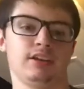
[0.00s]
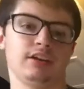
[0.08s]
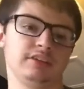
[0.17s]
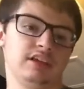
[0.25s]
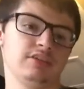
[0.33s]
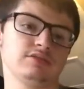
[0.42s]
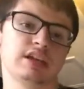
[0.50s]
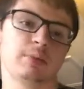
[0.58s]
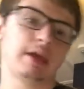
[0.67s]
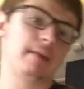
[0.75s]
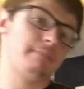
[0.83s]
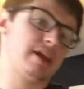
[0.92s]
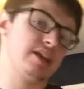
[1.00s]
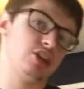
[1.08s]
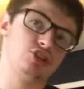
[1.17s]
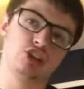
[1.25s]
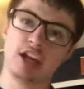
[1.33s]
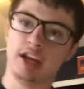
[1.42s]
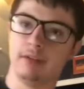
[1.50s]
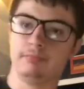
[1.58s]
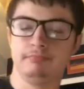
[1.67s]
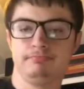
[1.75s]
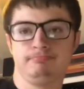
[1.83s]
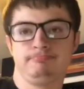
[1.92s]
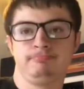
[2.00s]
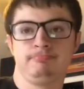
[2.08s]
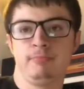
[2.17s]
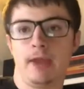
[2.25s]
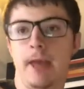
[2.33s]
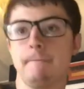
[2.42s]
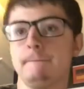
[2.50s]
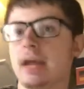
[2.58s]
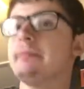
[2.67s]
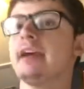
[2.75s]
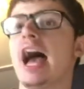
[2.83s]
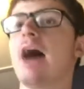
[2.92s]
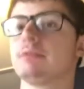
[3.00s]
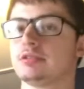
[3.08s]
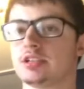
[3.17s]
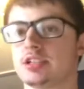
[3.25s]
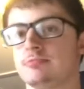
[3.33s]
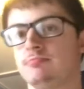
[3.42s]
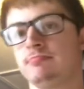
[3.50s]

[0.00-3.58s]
on the other side, we got Becky and Shayna. Maybe it happens.